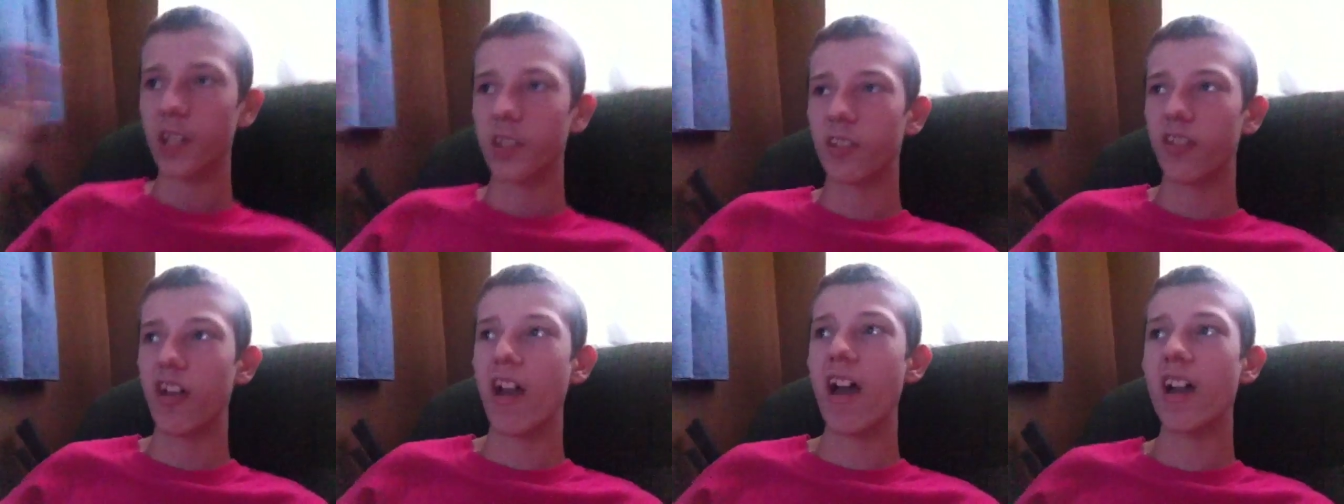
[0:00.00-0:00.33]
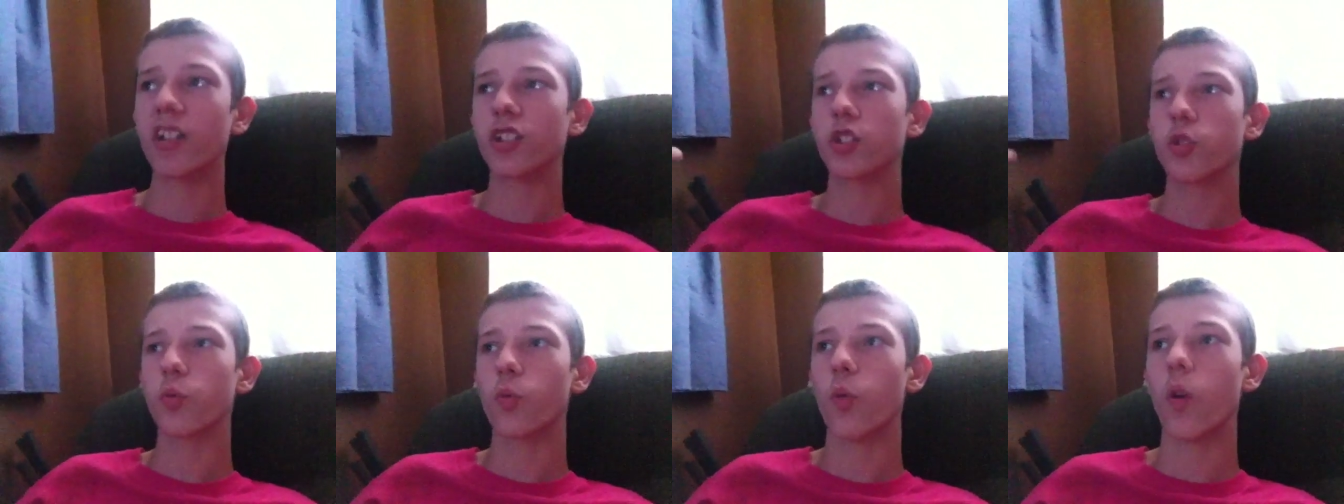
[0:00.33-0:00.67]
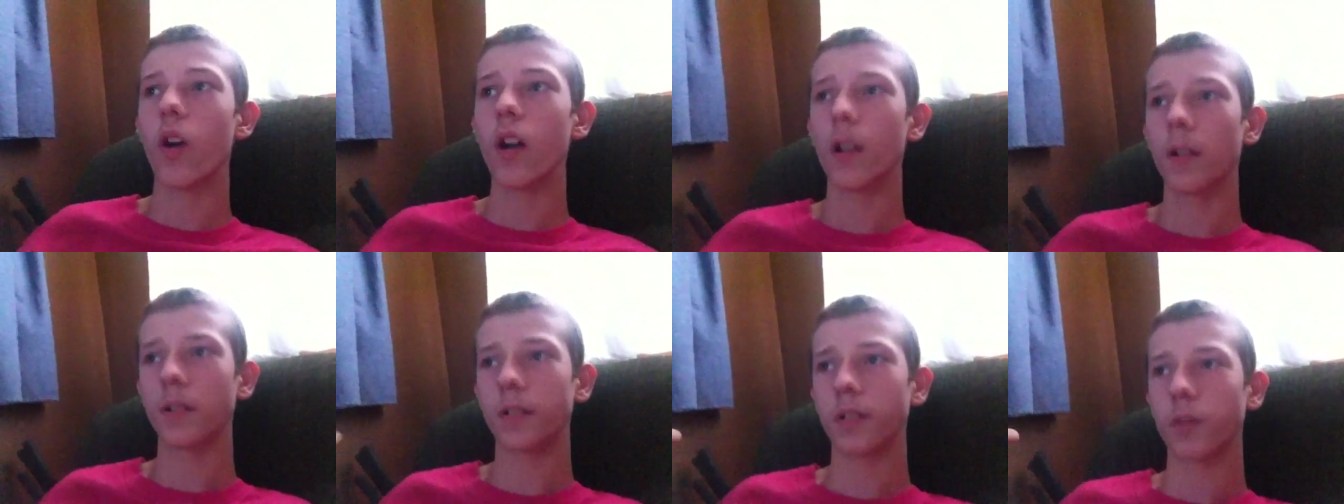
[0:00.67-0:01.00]
That's
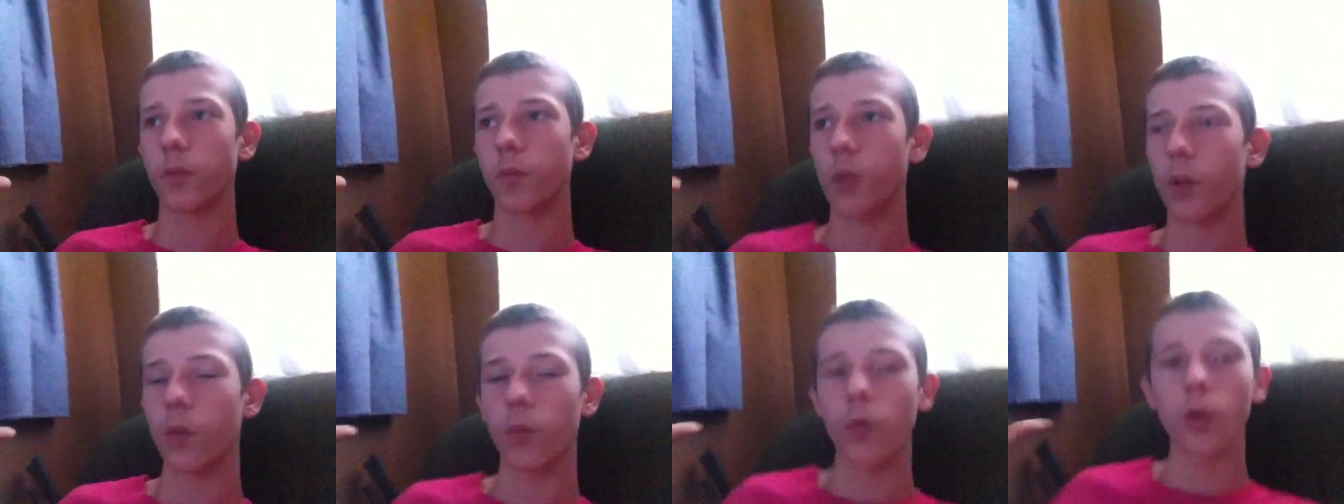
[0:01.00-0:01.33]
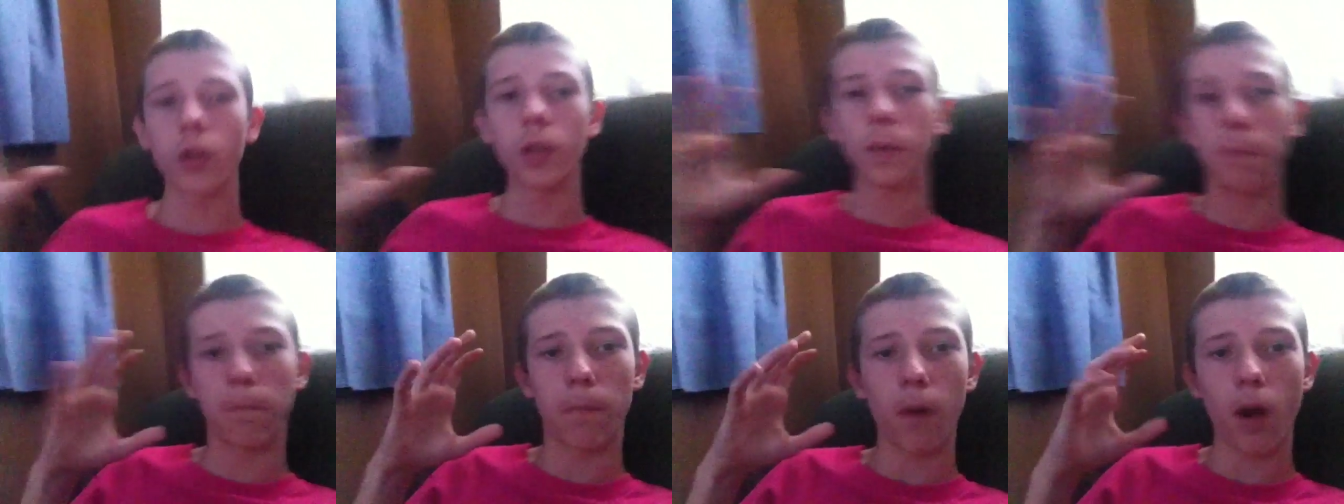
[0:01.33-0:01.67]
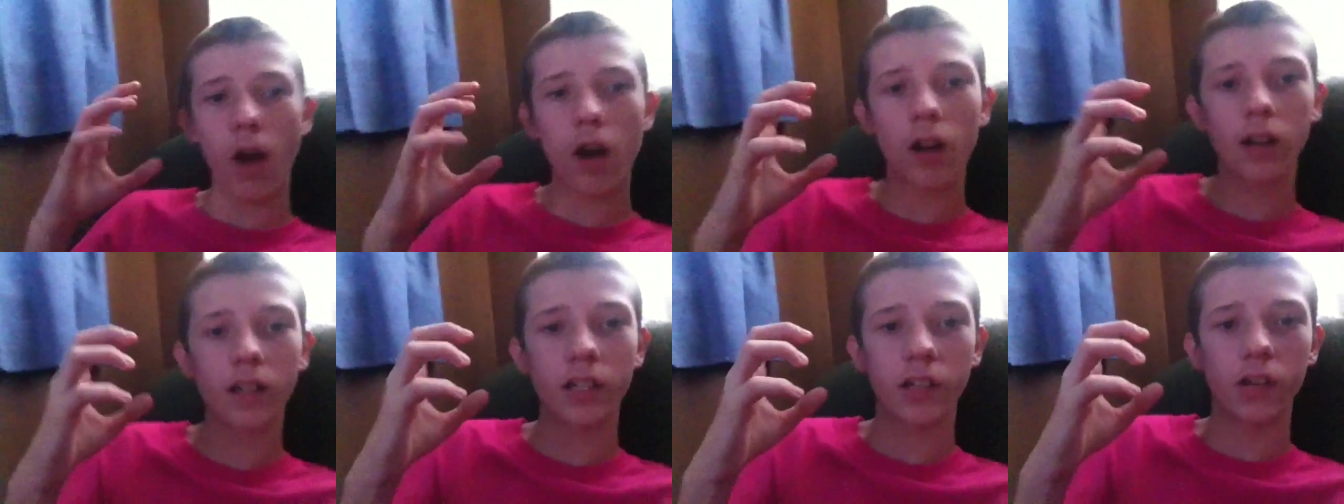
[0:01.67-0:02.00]
what we really
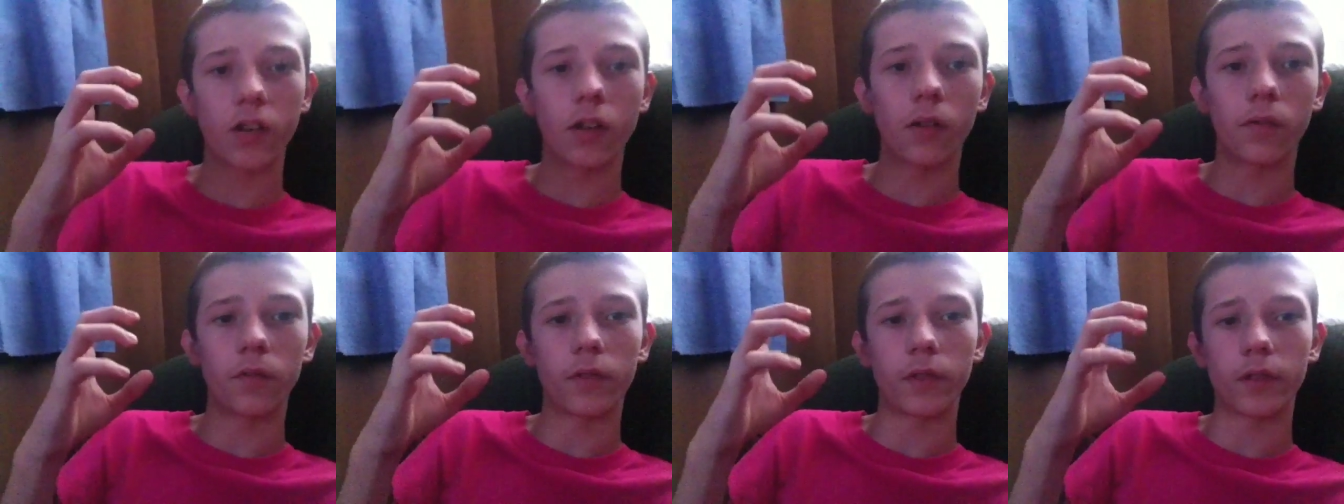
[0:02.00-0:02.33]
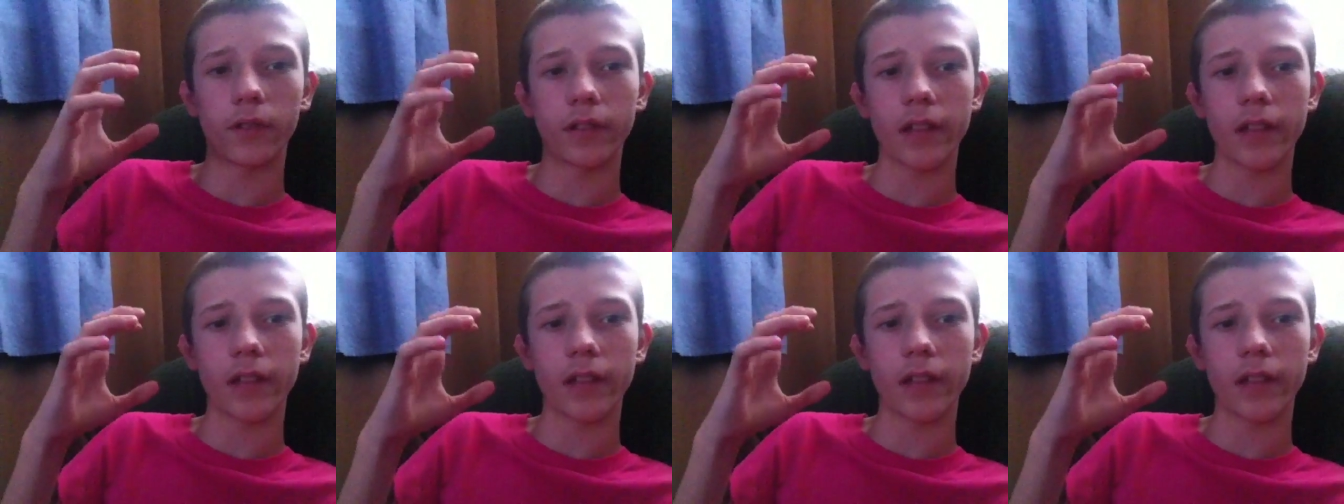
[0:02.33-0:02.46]
bonded over.